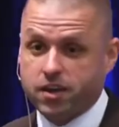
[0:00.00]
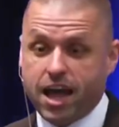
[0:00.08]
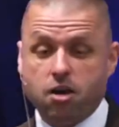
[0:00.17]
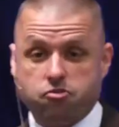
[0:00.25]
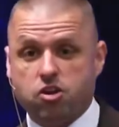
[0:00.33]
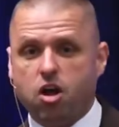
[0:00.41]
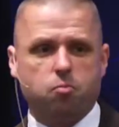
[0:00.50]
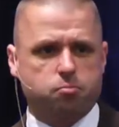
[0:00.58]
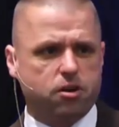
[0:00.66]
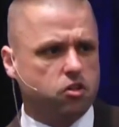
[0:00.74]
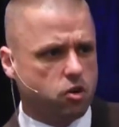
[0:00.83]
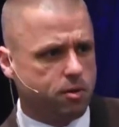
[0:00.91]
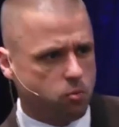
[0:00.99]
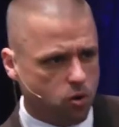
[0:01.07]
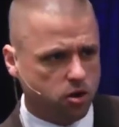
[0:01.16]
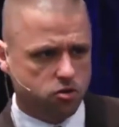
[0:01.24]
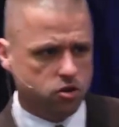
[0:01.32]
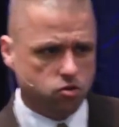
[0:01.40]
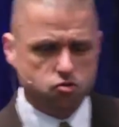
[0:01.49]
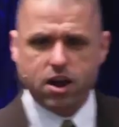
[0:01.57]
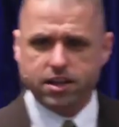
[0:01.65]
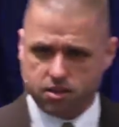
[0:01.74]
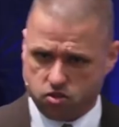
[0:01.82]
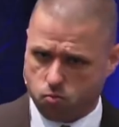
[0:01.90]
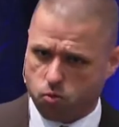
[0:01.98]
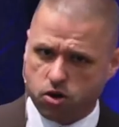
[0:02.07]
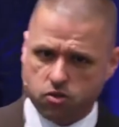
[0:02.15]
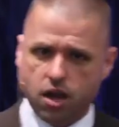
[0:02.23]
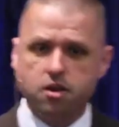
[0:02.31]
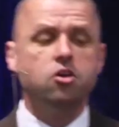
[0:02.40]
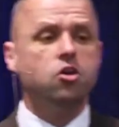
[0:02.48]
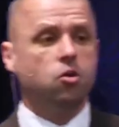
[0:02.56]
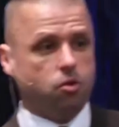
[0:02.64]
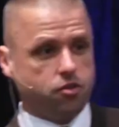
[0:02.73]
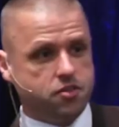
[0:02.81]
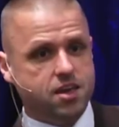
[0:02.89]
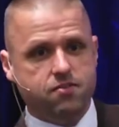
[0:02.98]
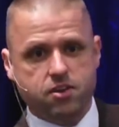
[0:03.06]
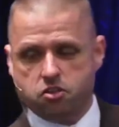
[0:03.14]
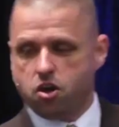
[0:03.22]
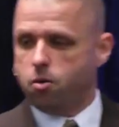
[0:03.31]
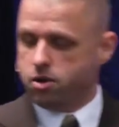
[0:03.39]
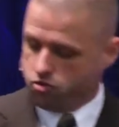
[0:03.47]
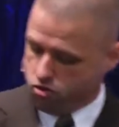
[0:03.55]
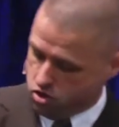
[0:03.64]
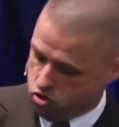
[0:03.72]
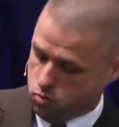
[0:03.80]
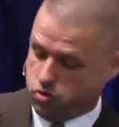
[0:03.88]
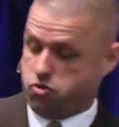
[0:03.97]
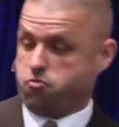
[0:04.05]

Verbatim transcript: the couch and I'll bring a little bit of work to do, try to get some work done while the TV's going and she's doing